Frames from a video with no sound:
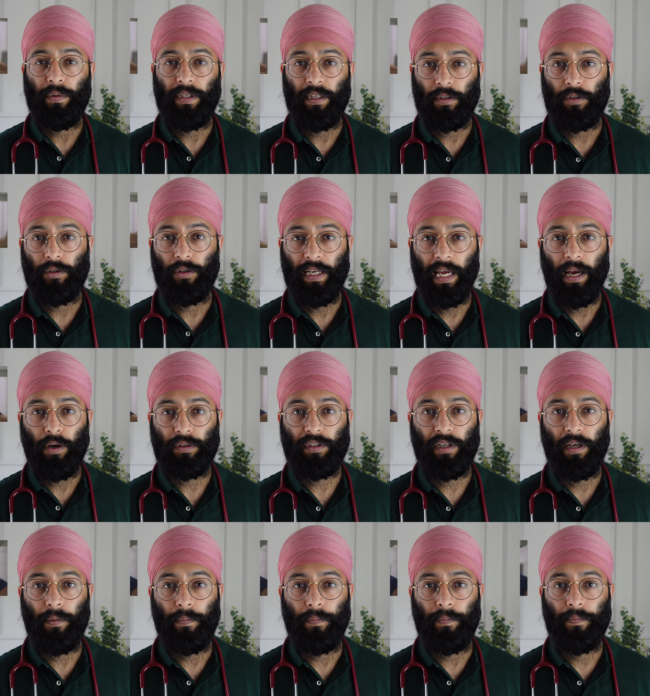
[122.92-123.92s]
be a good
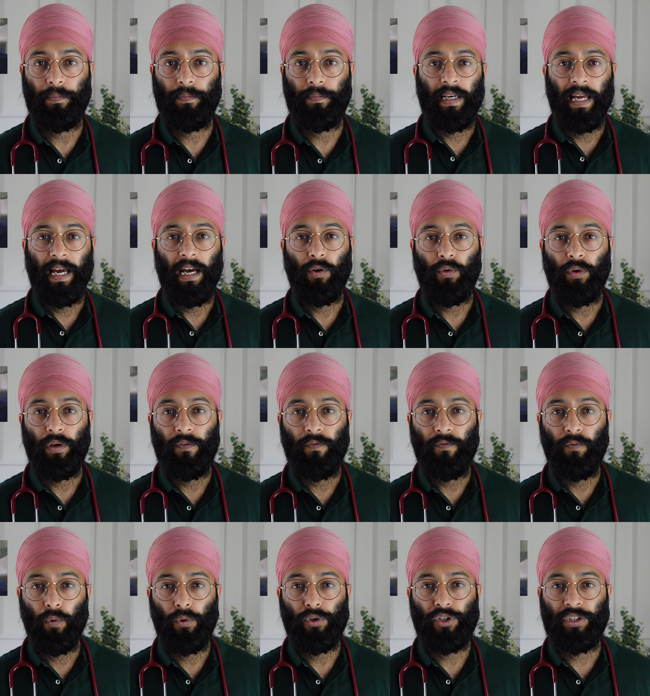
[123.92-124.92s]
outcome. Now,
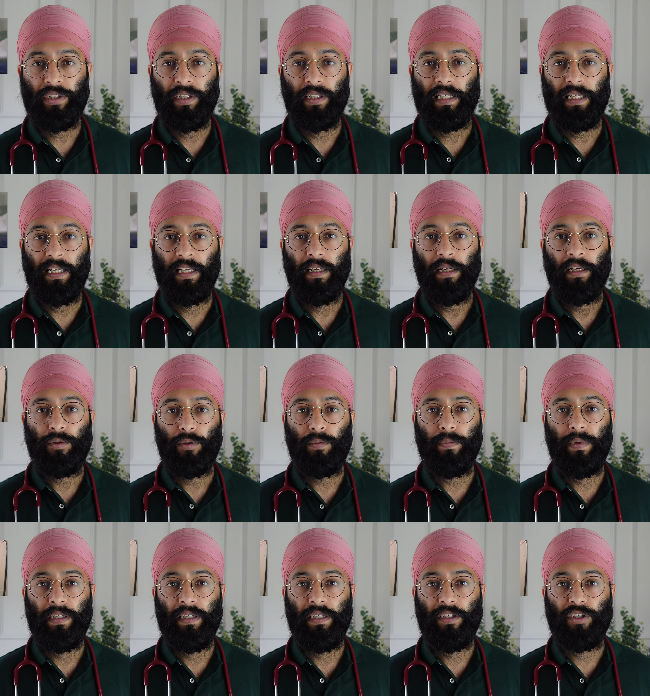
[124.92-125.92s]
unfortunately, too
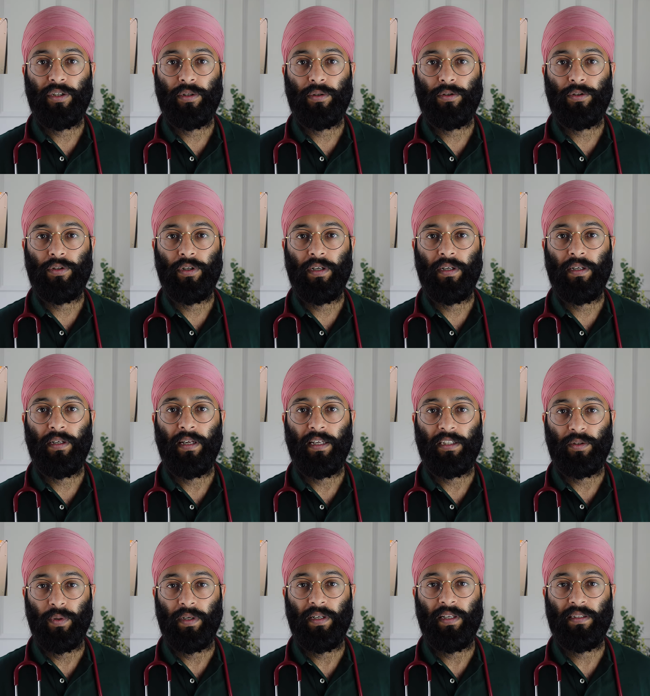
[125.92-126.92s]
many children
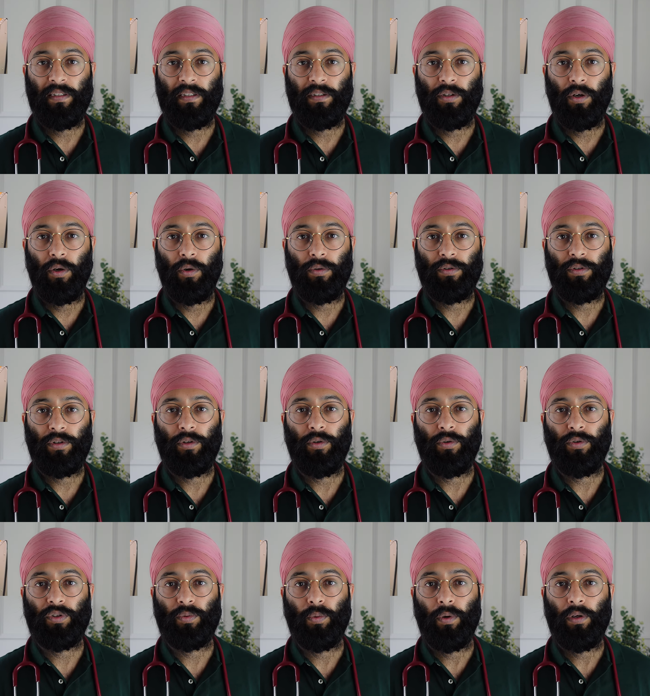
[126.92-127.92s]
as well as adults
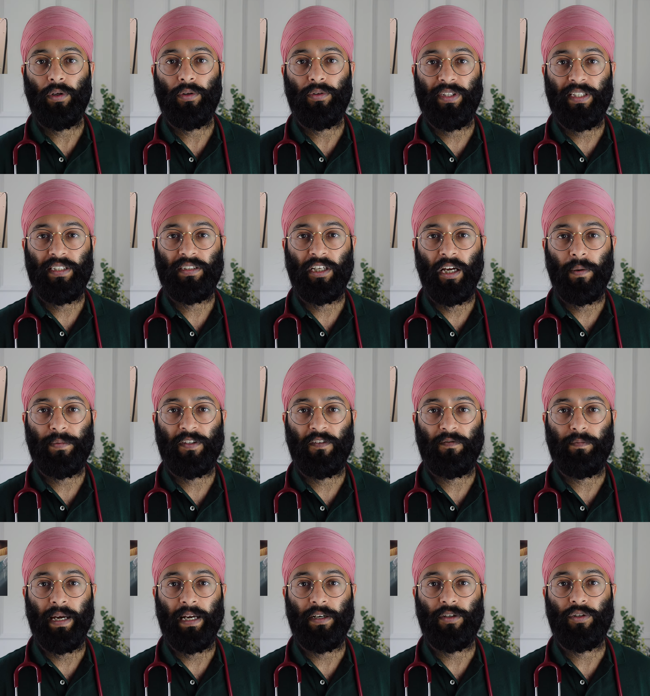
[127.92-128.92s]
who swallow these types
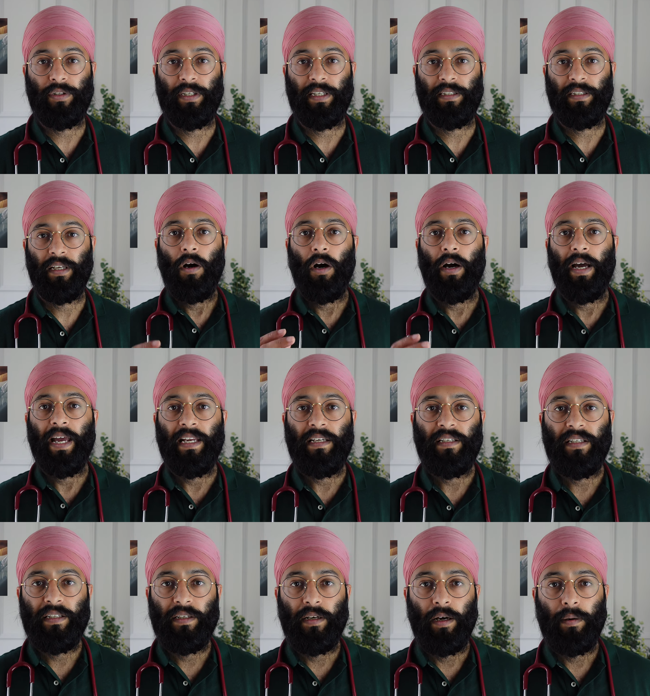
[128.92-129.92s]
of batteries are
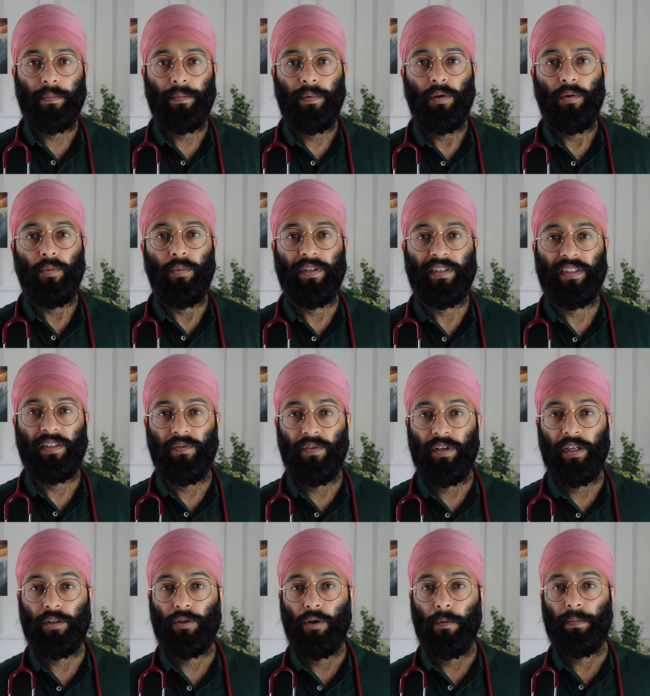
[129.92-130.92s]
ending up with
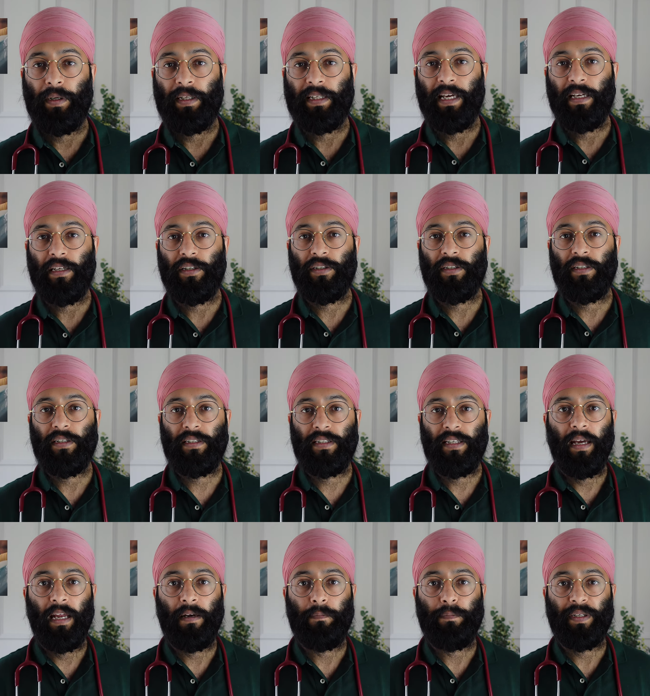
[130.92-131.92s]
severe complications,
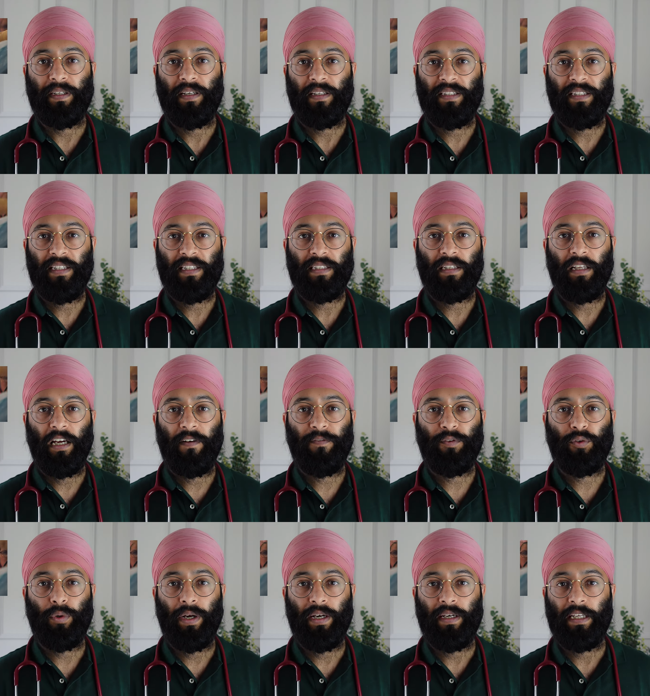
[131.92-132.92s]
and because it is
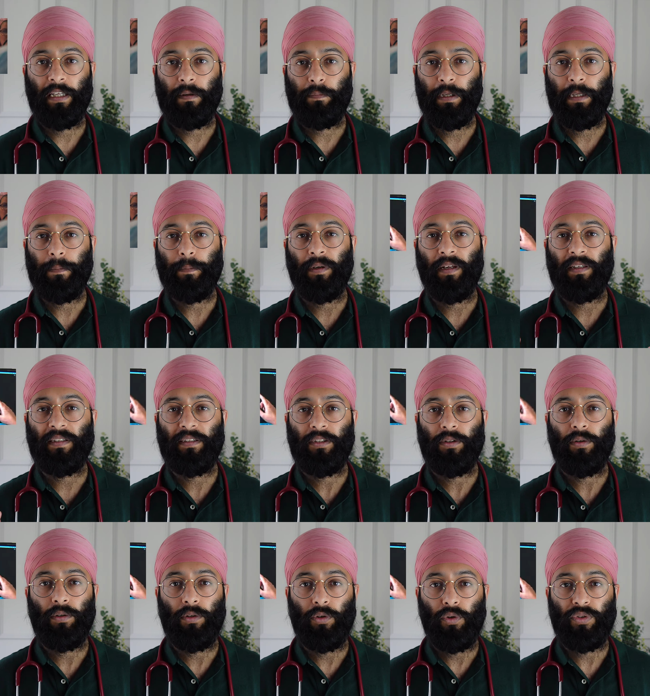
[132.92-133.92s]
life-threatening, people are
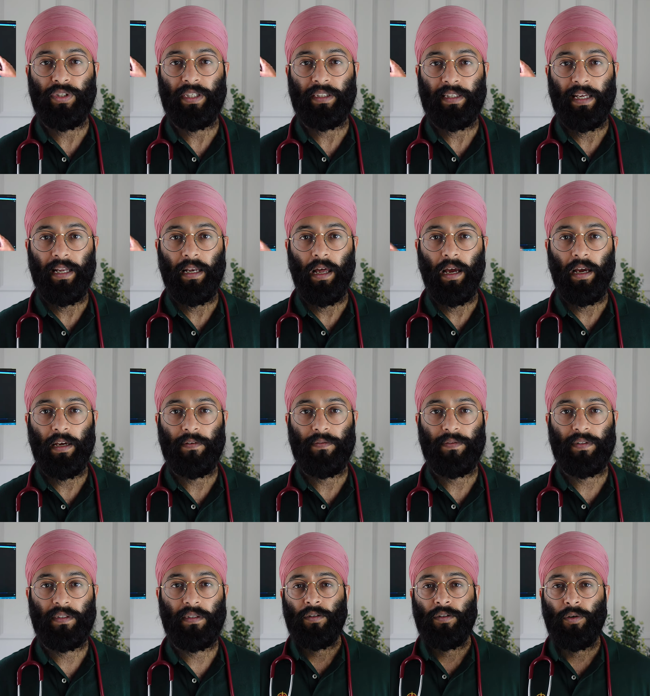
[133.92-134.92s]
still losing their
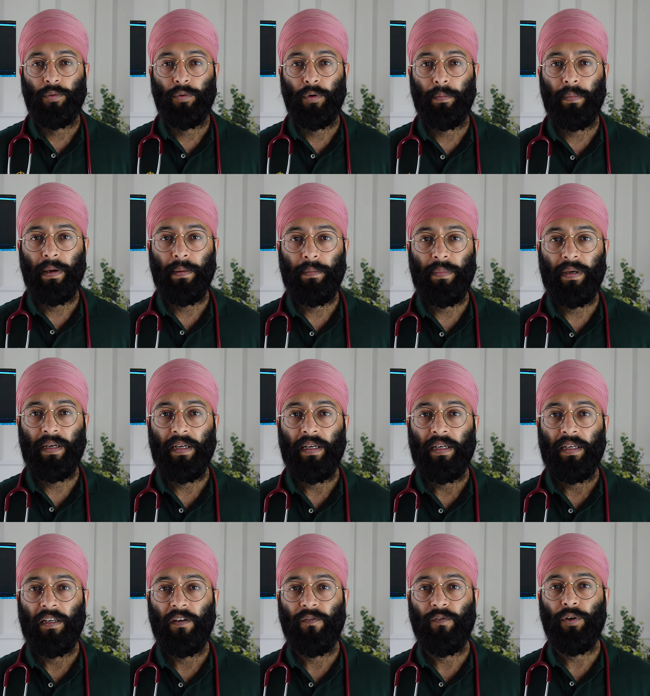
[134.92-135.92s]
lives. So
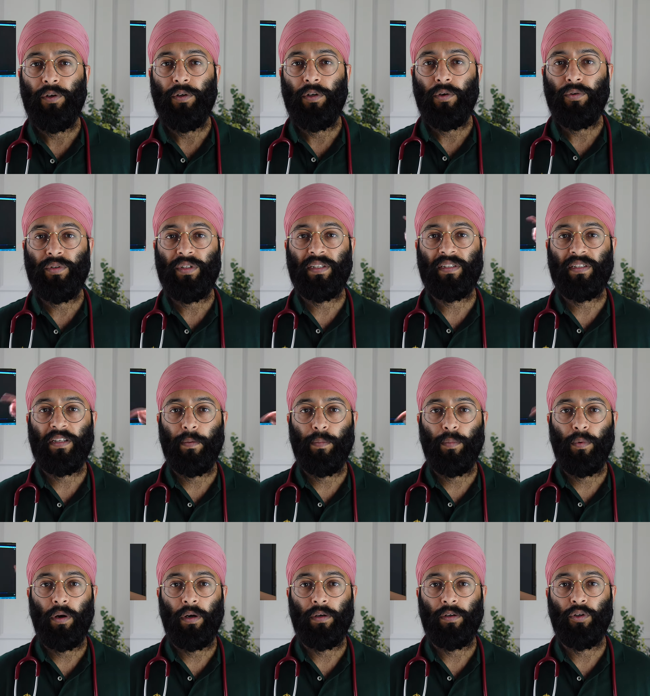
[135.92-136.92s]
remember, if you notice
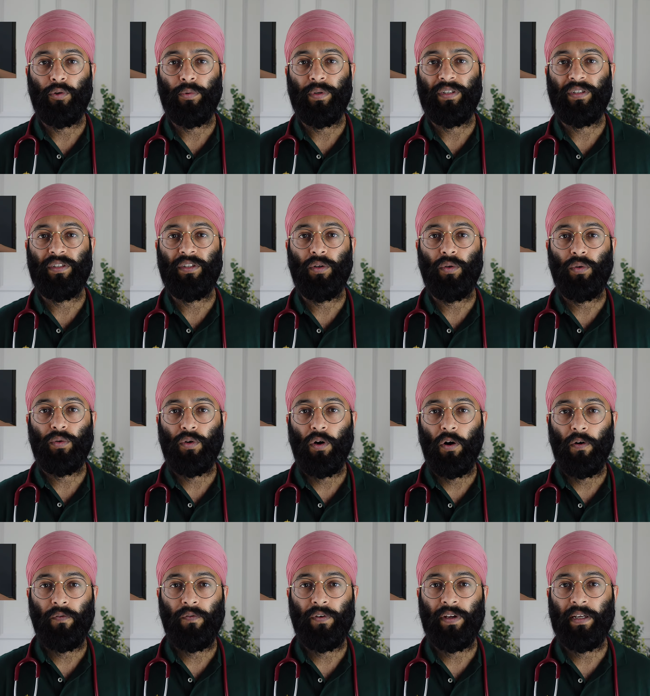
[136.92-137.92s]
someone who is still
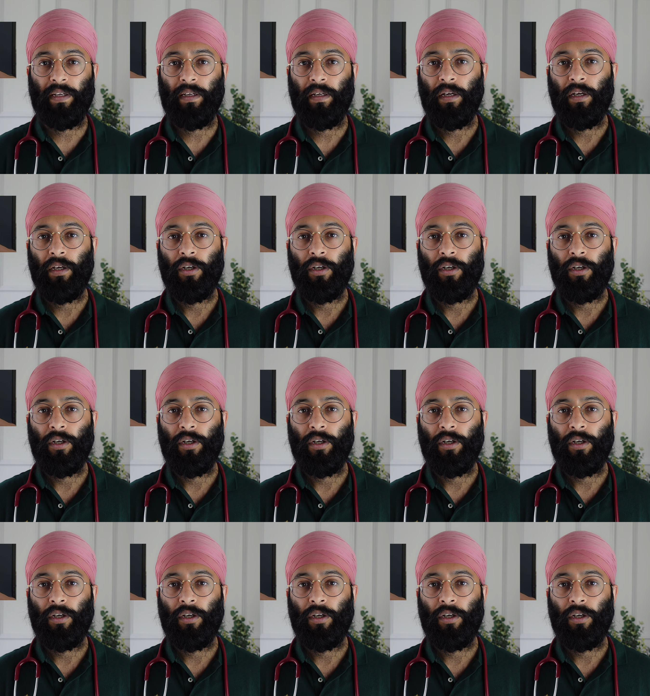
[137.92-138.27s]
coughing,